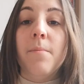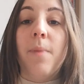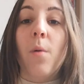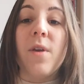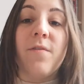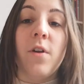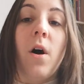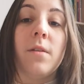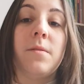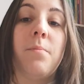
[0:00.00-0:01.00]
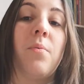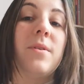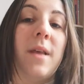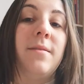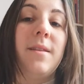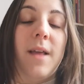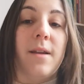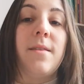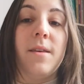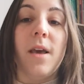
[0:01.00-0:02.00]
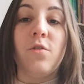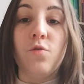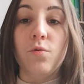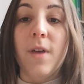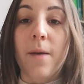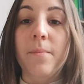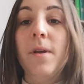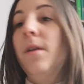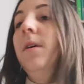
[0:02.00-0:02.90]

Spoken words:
but we have not presented anything yet to them.